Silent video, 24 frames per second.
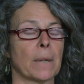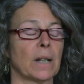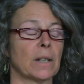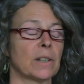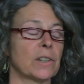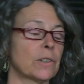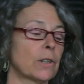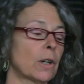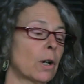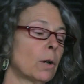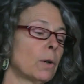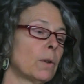
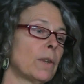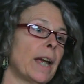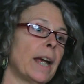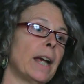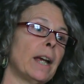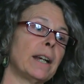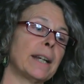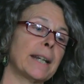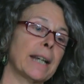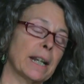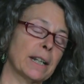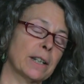So
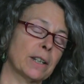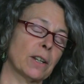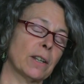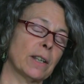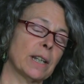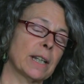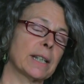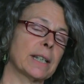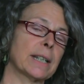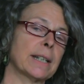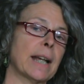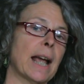they get to
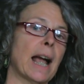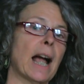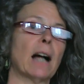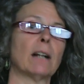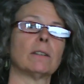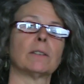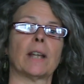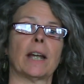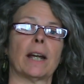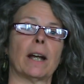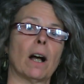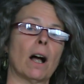this
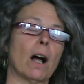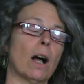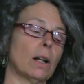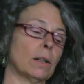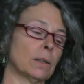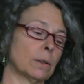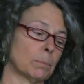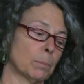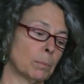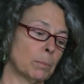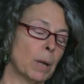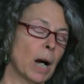town, they
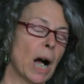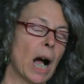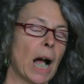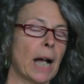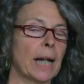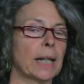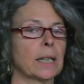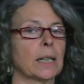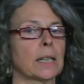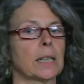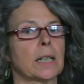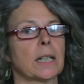all
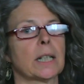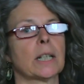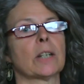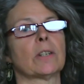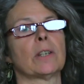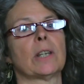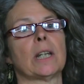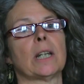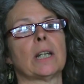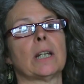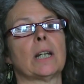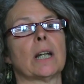pile into
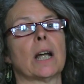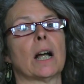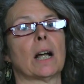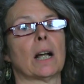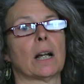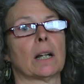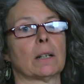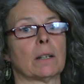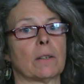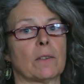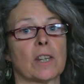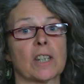the,
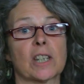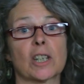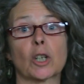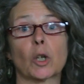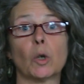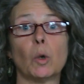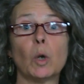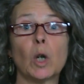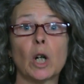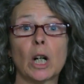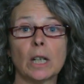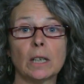uh, the
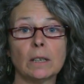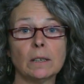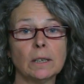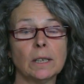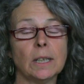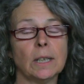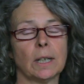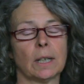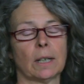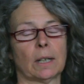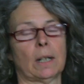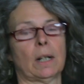
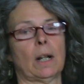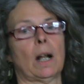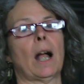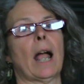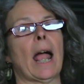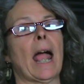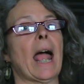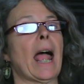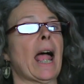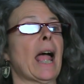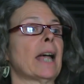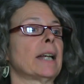school,
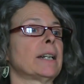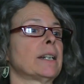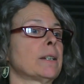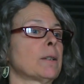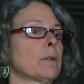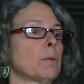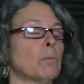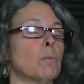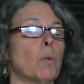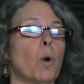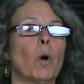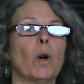
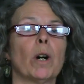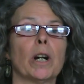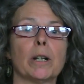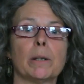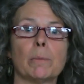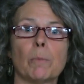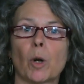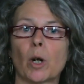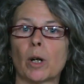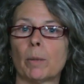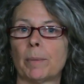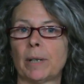and more
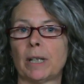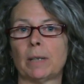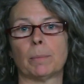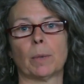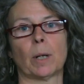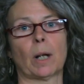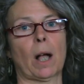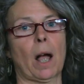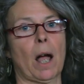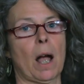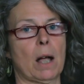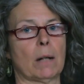and more
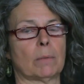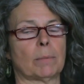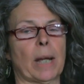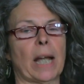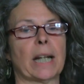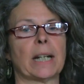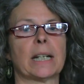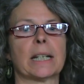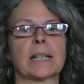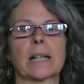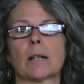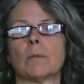people come,
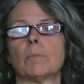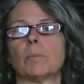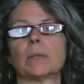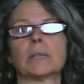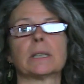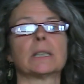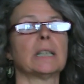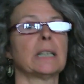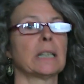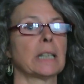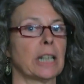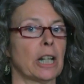and it's
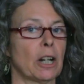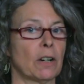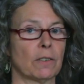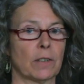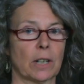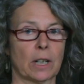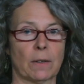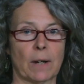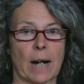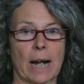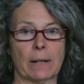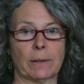completely
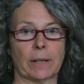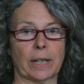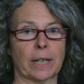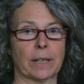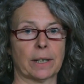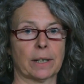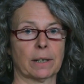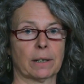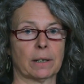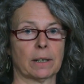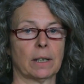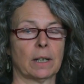
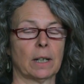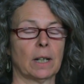overcrowded.